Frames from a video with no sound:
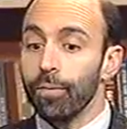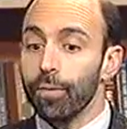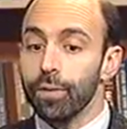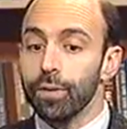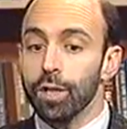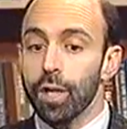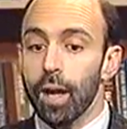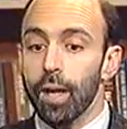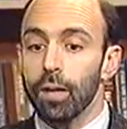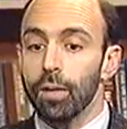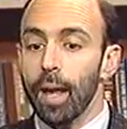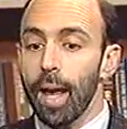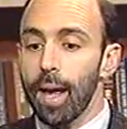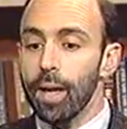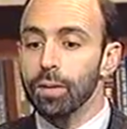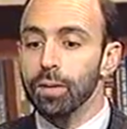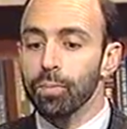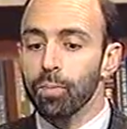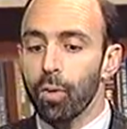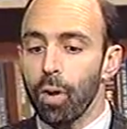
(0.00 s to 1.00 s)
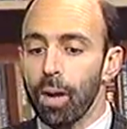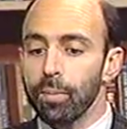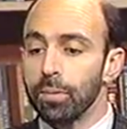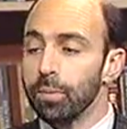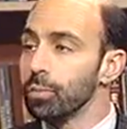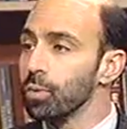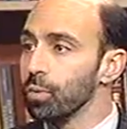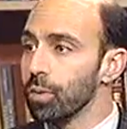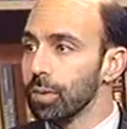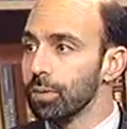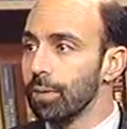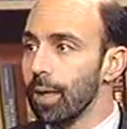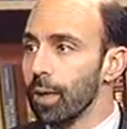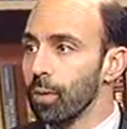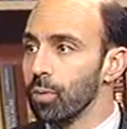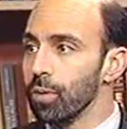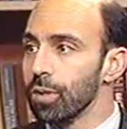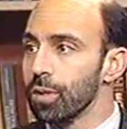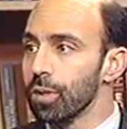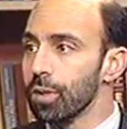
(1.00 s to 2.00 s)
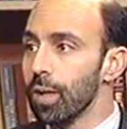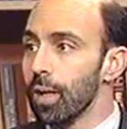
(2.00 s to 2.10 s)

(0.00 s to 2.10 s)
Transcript: a child has problems with language